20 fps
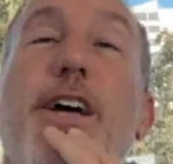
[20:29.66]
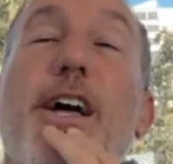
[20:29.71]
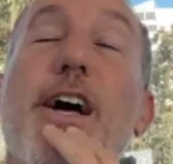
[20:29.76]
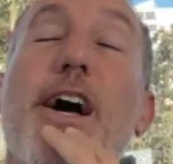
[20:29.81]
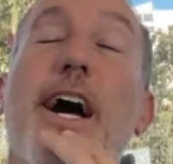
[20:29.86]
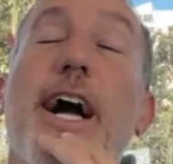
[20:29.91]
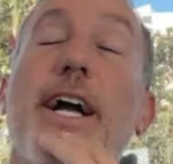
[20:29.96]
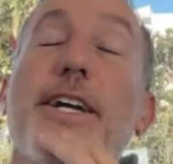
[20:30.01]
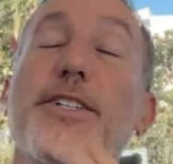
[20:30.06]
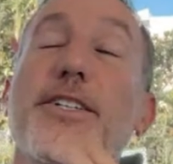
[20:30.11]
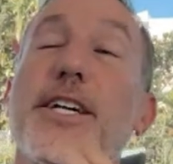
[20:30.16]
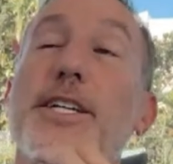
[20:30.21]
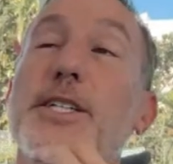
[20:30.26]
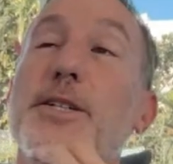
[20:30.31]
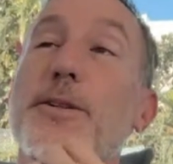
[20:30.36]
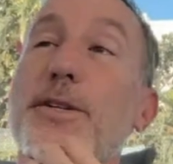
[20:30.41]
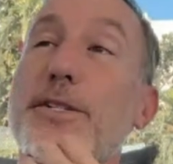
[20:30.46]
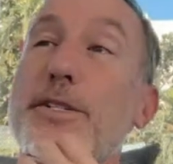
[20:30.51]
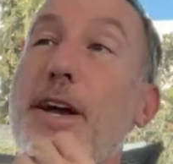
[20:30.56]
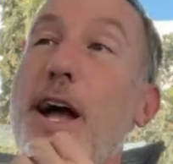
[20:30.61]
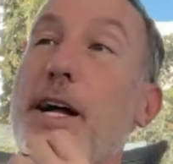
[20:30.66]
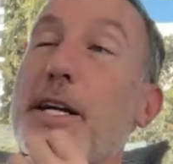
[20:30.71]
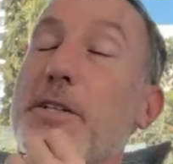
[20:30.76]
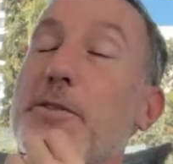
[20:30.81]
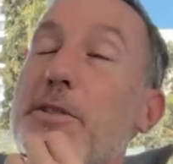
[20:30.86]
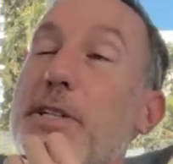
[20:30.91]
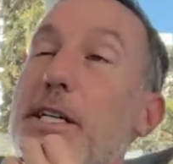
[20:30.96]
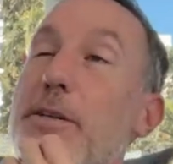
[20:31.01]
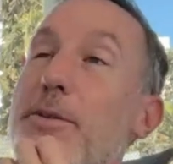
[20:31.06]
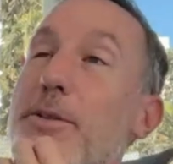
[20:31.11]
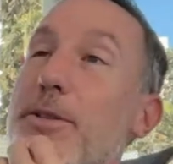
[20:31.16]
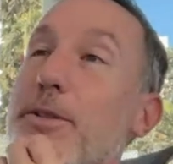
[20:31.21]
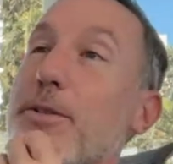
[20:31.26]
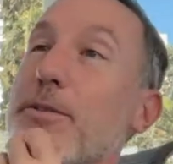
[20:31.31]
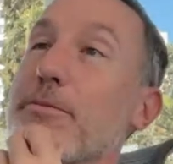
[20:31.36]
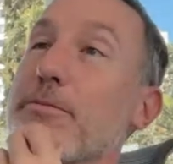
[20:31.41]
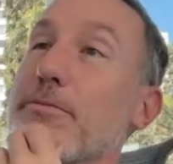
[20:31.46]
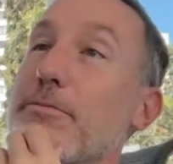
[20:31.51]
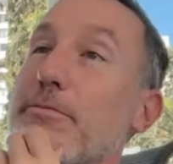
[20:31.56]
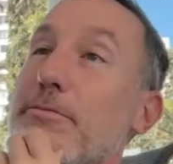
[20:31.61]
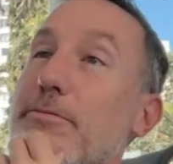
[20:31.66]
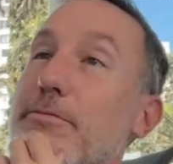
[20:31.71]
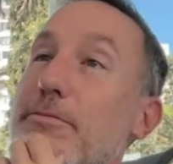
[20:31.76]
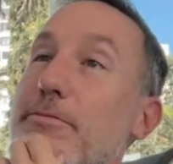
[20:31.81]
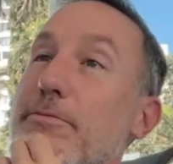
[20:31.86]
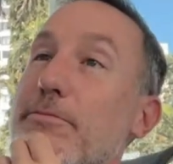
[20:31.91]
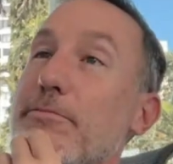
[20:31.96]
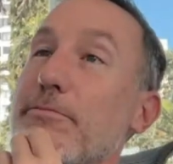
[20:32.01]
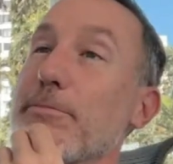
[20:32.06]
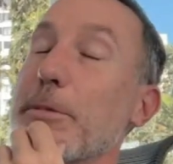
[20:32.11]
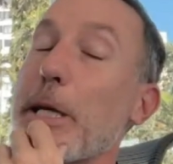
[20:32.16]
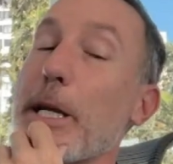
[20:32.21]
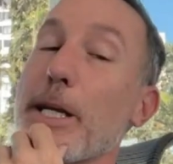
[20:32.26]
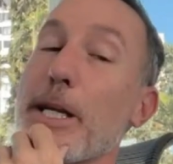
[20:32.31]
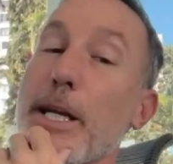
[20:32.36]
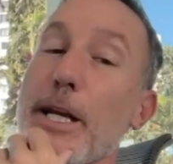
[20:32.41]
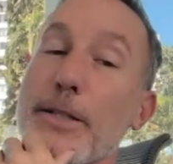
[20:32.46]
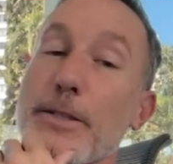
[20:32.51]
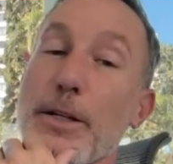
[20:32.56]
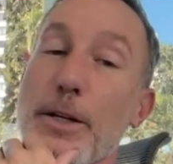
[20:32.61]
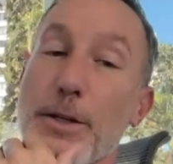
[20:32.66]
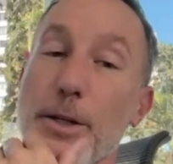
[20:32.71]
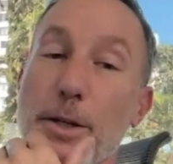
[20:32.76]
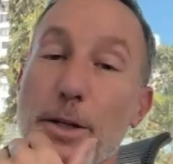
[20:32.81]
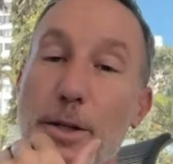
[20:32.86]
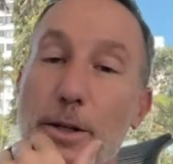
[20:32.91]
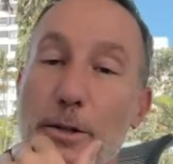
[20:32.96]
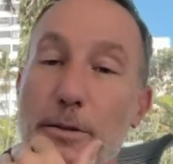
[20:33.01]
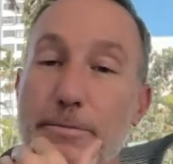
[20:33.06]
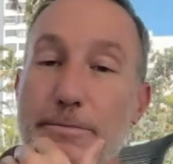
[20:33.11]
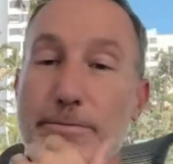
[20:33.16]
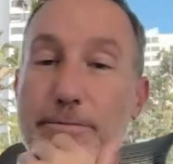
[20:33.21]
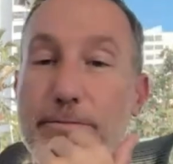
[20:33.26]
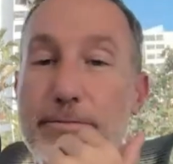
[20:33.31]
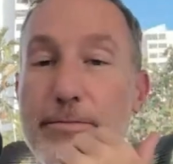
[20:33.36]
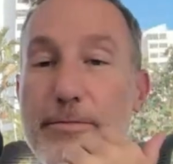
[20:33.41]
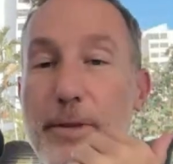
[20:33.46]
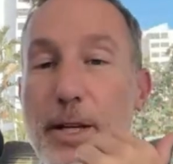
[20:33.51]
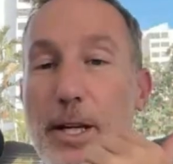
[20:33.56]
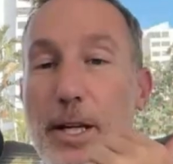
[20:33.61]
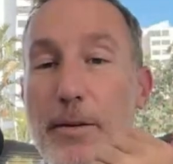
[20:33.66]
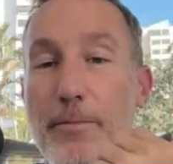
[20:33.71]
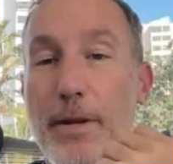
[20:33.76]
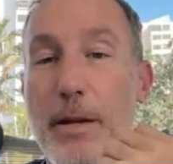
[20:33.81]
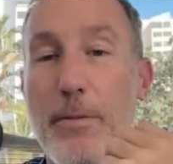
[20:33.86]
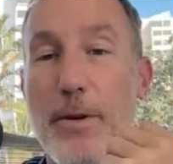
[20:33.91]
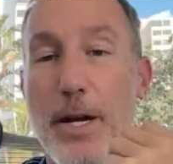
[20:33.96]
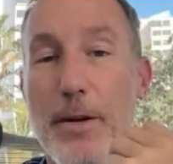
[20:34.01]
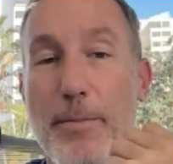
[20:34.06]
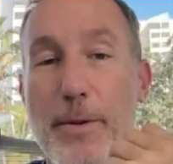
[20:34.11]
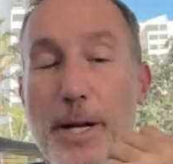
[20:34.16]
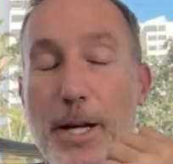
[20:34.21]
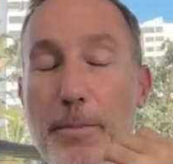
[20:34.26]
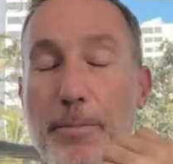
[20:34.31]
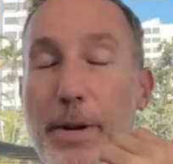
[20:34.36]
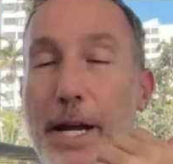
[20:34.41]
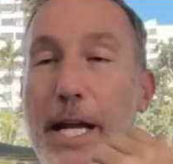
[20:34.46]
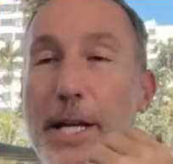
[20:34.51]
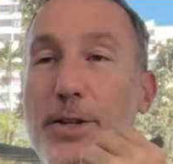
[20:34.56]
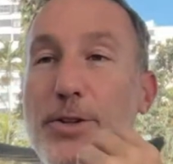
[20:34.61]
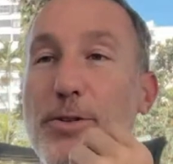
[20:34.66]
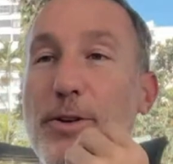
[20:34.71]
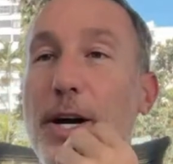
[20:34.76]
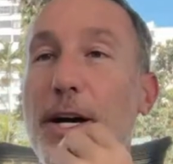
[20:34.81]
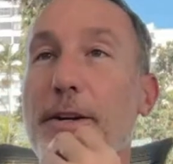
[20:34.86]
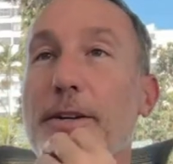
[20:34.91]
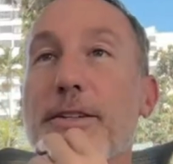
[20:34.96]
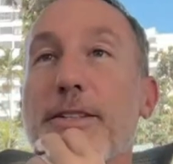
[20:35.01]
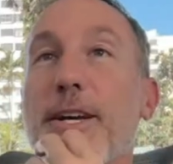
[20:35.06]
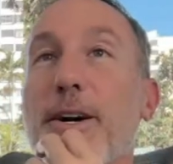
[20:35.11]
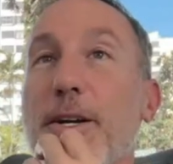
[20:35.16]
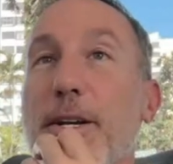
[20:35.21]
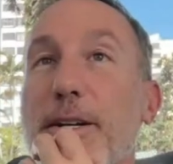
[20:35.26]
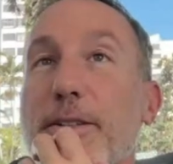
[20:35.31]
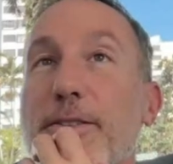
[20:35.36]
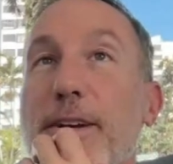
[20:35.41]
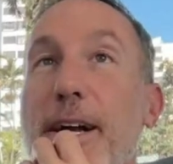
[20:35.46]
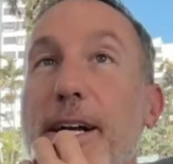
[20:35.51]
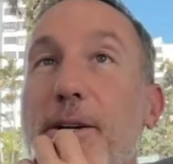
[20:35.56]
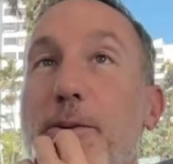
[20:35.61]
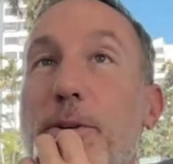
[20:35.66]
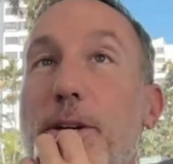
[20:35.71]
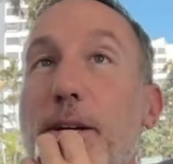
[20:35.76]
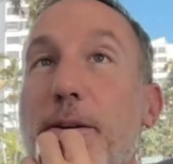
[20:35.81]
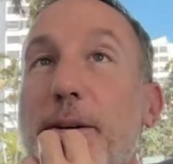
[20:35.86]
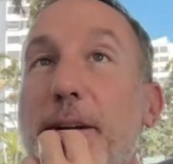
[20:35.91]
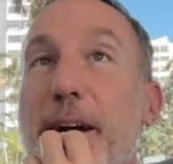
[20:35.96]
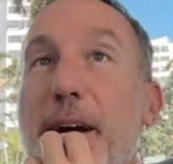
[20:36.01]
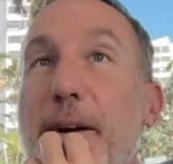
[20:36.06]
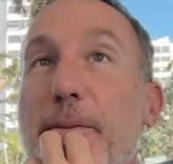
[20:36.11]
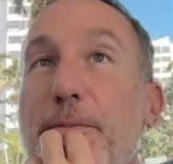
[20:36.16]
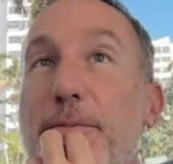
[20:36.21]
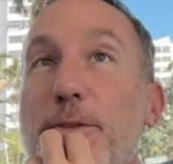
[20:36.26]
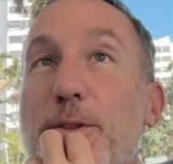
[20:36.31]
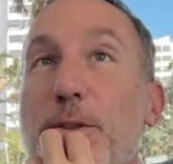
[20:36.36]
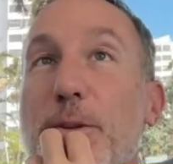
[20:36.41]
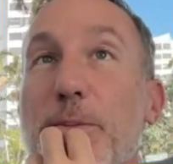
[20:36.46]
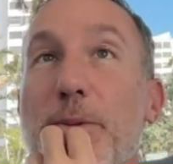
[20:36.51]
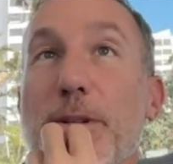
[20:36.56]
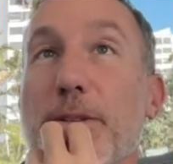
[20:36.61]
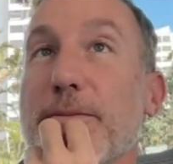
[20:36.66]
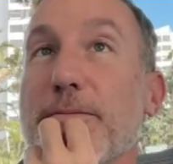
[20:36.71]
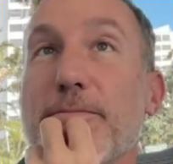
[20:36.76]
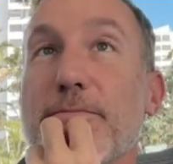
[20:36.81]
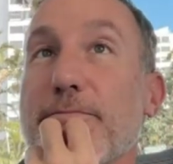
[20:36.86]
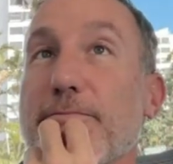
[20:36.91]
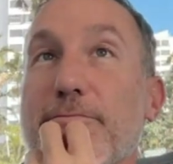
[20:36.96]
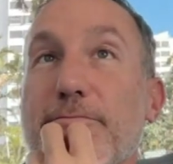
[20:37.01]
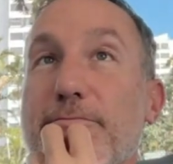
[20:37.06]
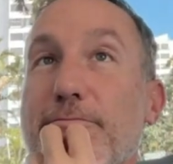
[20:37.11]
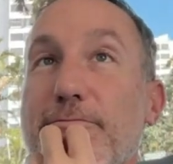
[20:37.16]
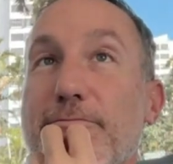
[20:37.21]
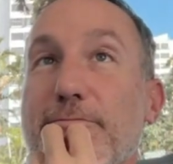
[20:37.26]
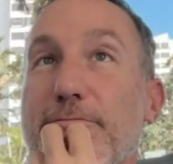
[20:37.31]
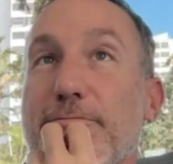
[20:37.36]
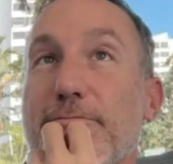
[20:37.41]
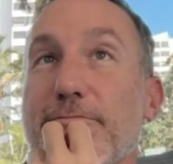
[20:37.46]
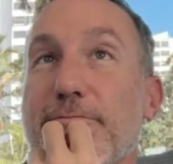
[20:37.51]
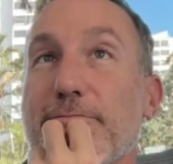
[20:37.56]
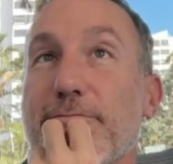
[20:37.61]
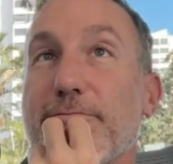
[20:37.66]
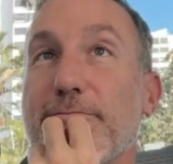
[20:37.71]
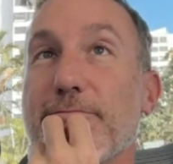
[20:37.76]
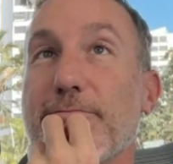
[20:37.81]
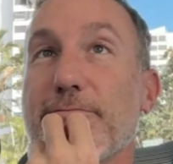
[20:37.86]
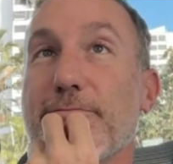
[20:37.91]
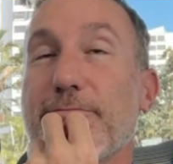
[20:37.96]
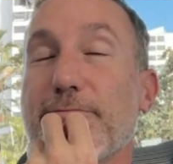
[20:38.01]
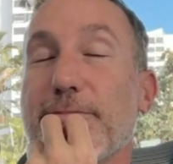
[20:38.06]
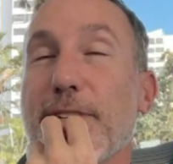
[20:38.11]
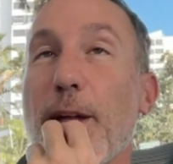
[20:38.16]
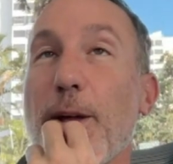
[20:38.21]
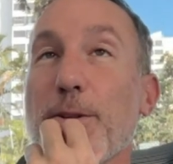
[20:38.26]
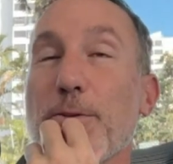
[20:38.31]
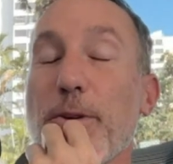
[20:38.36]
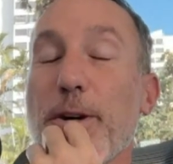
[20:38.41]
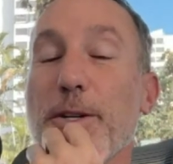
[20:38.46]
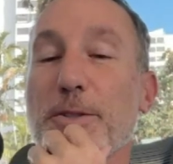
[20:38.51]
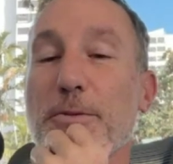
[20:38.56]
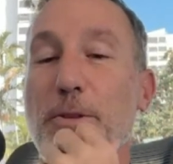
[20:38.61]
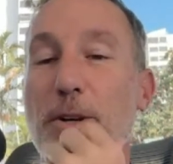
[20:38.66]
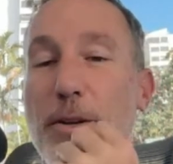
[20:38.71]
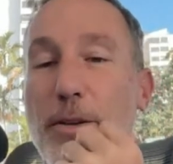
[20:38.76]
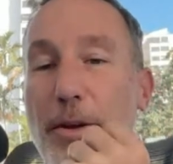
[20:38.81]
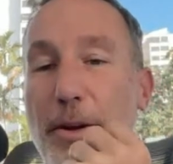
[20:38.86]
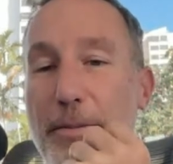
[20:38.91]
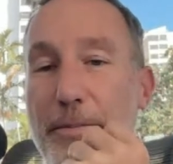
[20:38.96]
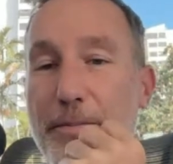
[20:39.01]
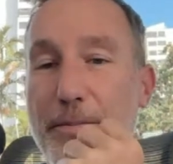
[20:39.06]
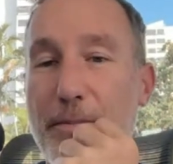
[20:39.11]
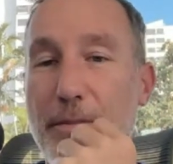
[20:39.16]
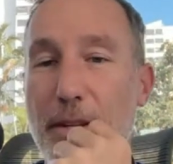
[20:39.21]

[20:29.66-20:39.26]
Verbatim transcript: Actually, I know exactly what I would do, but I can't tell you here. Maybe I'd make a Patreon and tell you exactly what I would have do, but yeah, there's ways around that.